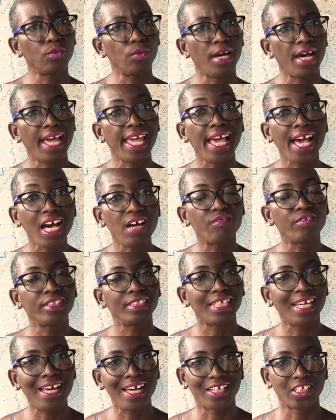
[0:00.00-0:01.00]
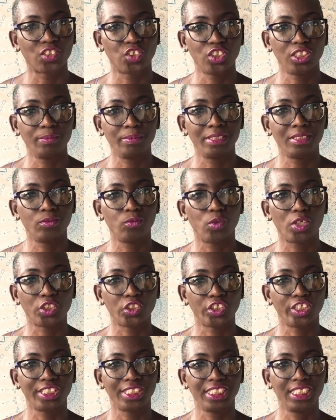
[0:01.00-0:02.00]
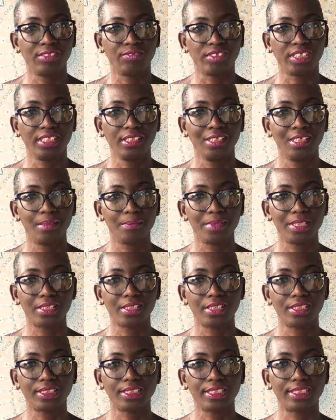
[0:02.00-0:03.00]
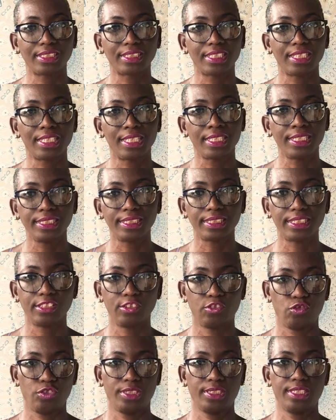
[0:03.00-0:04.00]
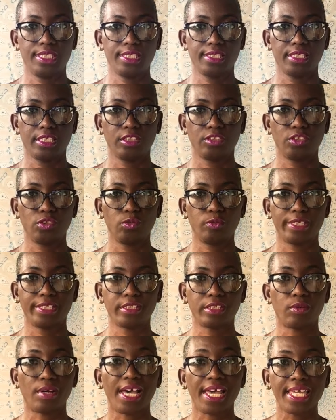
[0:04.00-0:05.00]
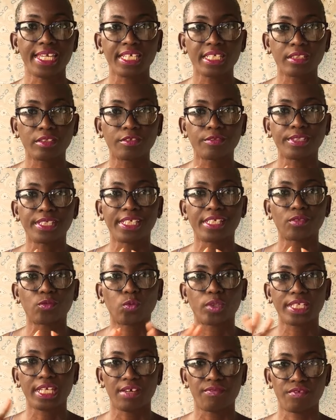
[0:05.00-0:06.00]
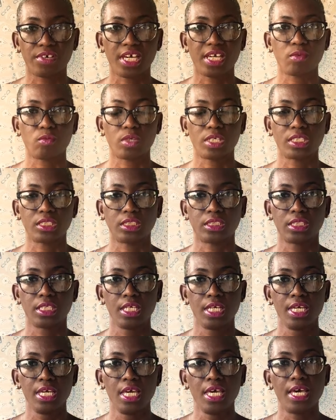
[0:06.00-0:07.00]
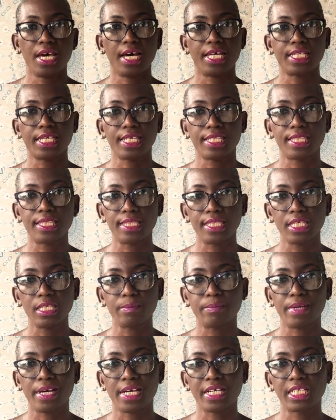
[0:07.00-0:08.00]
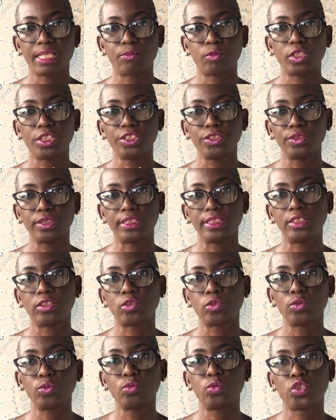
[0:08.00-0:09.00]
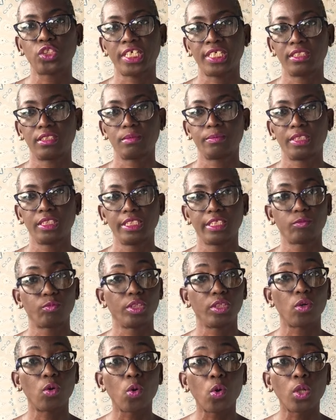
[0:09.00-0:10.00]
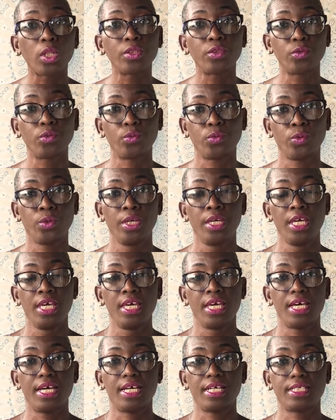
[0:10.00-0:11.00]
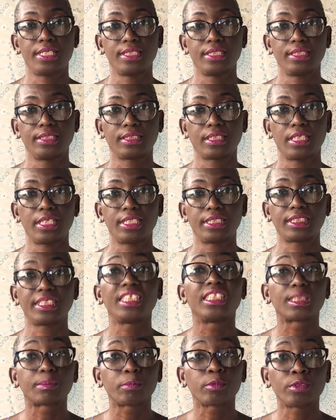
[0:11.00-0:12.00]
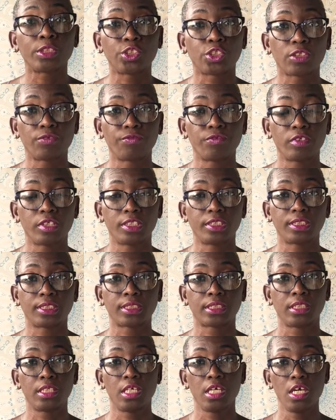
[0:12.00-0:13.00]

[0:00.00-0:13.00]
I haven't actually been watching TV because it's the least interesting thing to do right now. I can create whatever I want. And I think back, and I'm going to use these 2 gentlemen that we all know as inspiration for us.